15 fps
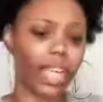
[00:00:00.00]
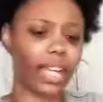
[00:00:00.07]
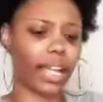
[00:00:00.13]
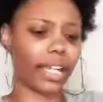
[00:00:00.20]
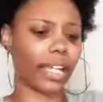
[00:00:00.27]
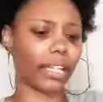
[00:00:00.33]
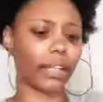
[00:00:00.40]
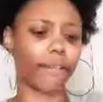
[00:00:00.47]

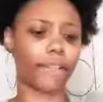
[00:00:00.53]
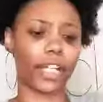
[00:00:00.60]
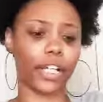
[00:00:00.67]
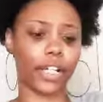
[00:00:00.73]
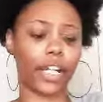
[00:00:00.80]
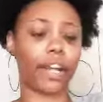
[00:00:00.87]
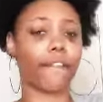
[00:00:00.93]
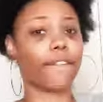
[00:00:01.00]
and
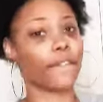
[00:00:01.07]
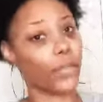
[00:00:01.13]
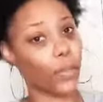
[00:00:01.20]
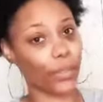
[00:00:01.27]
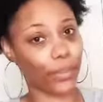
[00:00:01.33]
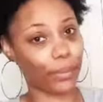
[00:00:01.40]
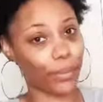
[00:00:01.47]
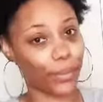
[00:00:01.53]
very
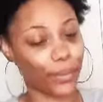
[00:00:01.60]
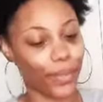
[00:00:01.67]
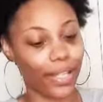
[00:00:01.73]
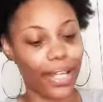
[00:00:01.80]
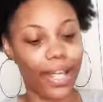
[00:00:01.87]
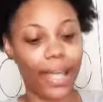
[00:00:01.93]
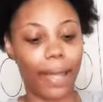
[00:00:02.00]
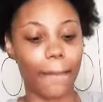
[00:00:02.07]
affordable
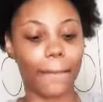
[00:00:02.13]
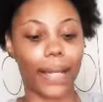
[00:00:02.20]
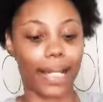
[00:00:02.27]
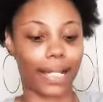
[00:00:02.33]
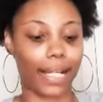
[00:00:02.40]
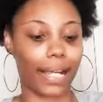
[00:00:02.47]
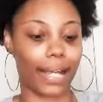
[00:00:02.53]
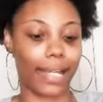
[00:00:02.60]
might
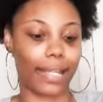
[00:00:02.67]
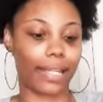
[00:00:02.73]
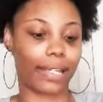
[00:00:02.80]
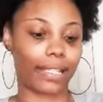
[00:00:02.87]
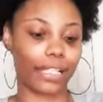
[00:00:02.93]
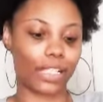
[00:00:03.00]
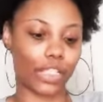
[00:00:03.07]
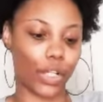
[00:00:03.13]
I add.
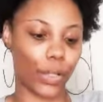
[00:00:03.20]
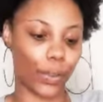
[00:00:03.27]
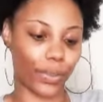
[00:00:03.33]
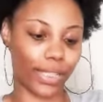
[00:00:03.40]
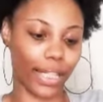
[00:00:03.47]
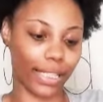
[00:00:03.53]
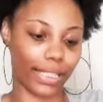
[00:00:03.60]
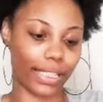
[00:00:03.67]
So
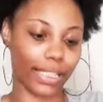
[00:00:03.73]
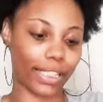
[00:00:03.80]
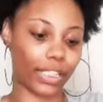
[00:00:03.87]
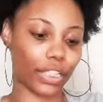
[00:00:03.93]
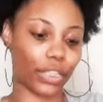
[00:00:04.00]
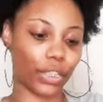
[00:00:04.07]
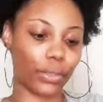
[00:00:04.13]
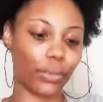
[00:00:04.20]
yes, this is
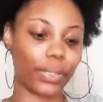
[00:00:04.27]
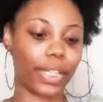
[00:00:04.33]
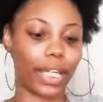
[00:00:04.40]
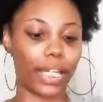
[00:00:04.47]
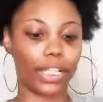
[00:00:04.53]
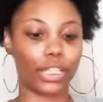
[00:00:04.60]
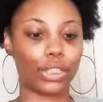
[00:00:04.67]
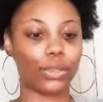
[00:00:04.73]
the new
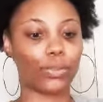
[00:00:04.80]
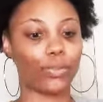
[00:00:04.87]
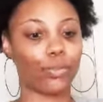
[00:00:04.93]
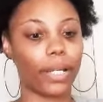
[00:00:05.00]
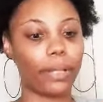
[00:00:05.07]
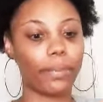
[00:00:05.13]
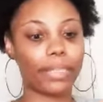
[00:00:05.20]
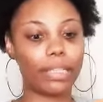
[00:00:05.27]
Cantu
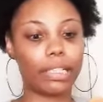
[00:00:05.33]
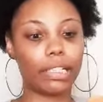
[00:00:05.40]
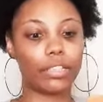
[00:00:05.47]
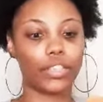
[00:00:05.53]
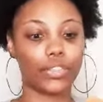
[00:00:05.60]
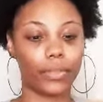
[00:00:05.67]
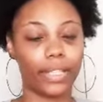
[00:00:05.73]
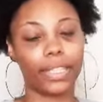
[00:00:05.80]
Seed
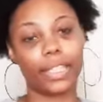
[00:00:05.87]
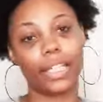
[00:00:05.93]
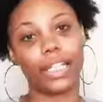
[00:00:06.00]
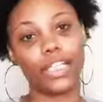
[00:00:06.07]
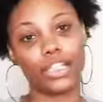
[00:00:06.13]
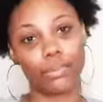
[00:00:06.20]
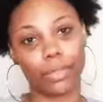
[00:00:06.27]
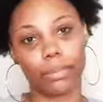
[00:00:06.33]

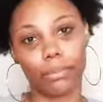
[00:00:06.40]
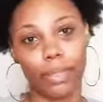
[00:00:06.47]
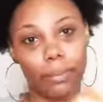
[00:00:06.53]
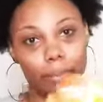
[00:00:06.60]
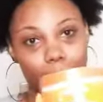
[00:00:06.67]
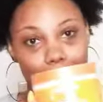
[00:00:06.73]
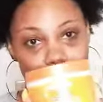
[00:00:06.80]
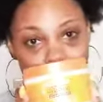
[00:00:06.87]
Strengthening Treatment
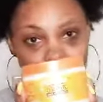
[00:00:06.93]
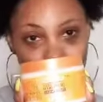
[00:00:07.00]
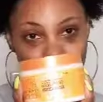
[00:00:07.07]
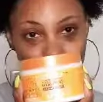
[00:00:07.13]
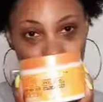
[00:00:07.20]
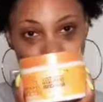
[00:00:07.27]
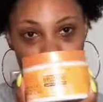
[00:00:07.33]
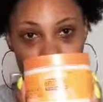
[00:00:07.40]
Mask,
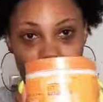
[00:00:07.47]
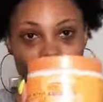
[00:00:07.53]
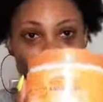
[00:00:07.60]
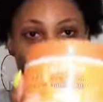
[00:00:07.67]
girls.